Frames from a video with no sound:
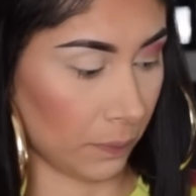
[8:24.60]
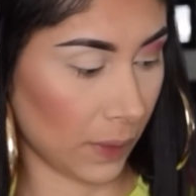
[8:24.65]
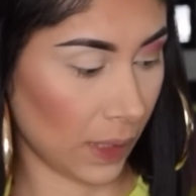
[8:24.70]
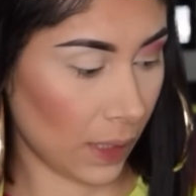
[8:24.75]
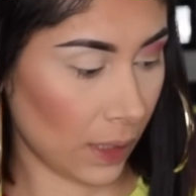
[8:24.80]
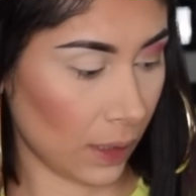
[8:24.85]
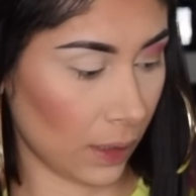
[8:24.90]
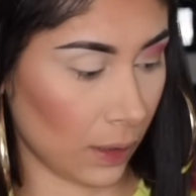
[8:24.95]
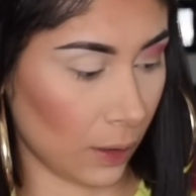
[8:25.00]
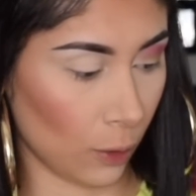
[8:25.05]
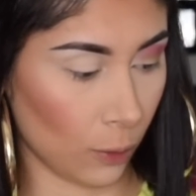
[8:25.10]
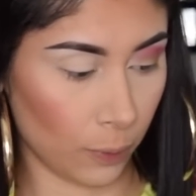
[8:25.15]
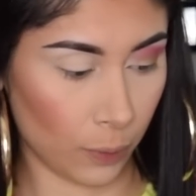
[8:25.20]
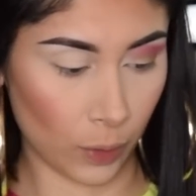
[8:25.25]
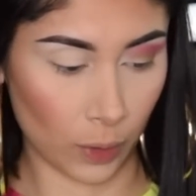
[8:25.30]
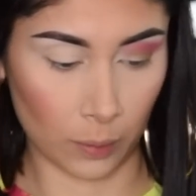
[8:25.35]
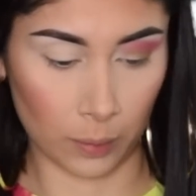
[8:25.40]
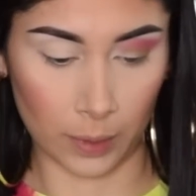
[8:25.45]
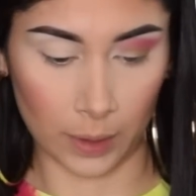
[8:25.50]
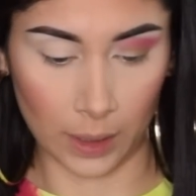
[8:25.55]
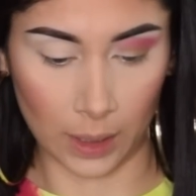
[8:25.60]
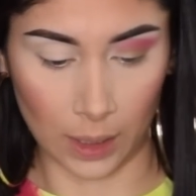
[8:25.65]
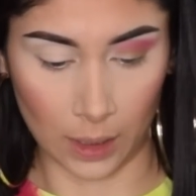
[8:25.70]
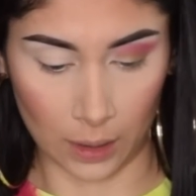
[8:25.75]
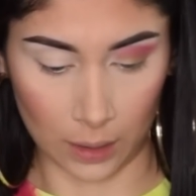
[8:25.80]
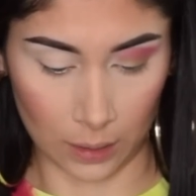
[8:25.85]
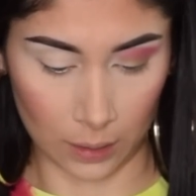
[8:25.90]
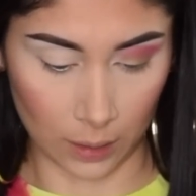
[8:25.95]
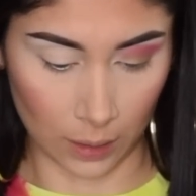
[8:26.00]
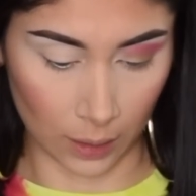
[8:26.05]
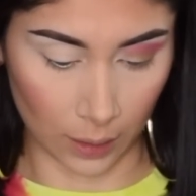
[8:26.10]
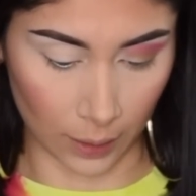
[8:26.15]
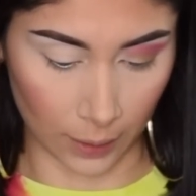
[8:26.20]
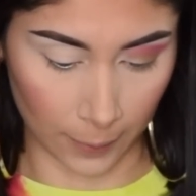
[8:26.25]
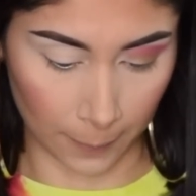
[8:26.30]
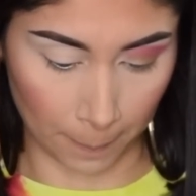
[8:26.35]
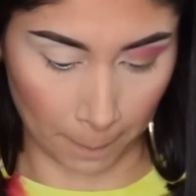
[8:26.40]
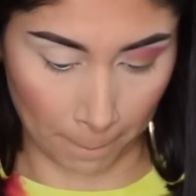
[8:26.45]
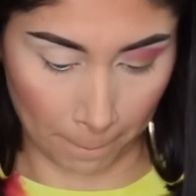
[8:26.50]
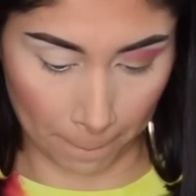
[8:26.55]
And I'll probably add
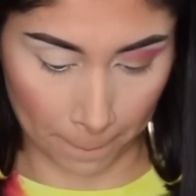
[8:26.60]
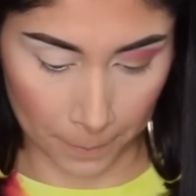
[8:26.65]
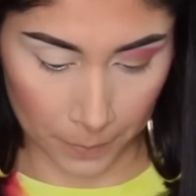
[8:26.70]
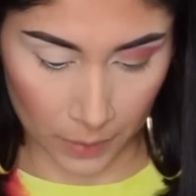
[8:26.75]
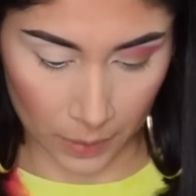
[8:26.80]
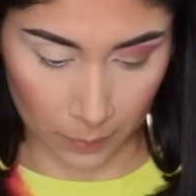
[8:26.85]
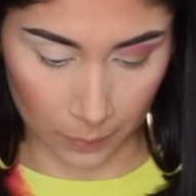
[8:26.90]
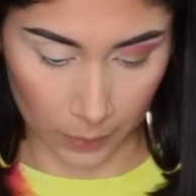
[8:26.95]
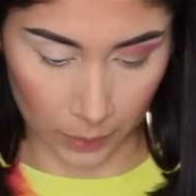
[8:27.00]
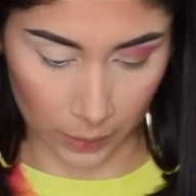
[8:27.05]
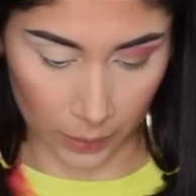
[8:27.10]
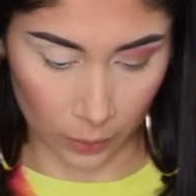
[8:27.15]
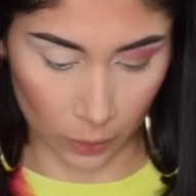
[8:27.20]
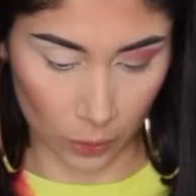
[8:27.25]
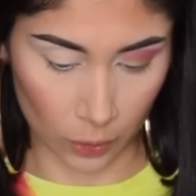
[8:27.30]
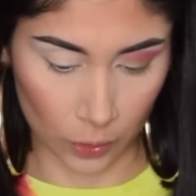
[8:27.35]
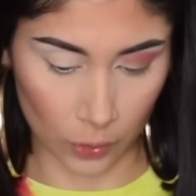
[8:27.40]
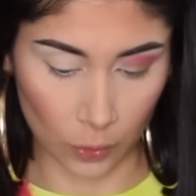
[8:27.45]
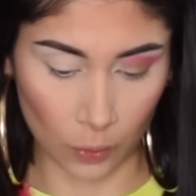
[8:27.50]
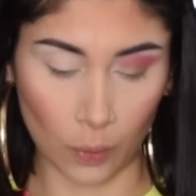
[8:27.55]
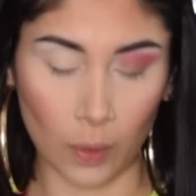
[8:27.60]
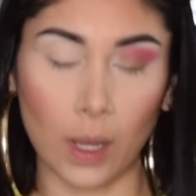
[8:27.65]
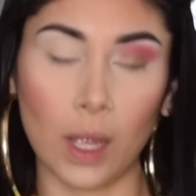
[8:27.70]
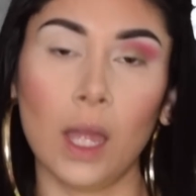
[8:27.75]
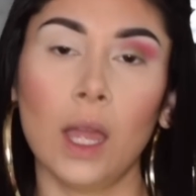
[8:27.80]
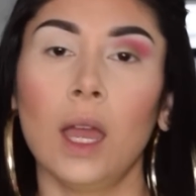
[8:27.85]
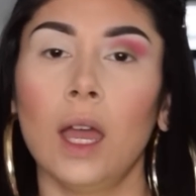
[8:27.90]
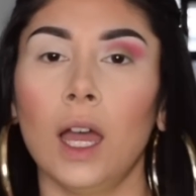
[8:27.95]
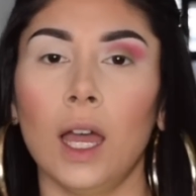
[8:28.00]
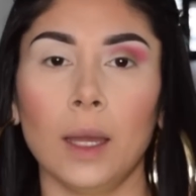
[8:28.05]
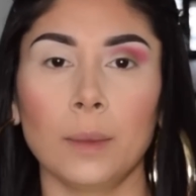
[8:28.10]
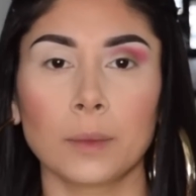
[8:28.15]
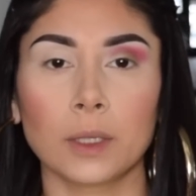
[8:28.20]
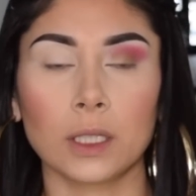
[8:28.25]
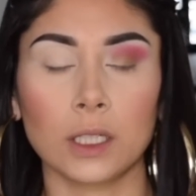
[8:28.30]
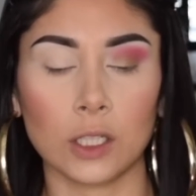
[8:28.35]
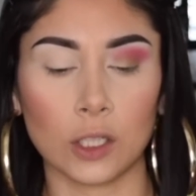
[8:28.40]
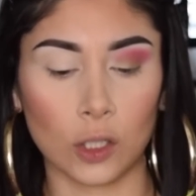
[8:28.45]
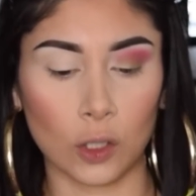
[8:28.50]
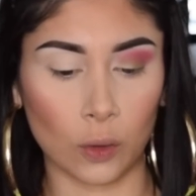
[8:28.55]
some glitter. So I'm
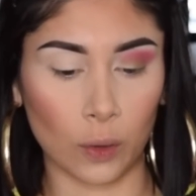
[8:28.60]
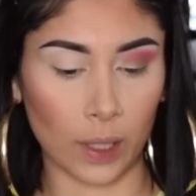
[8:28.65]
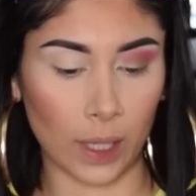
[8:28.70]
gonna go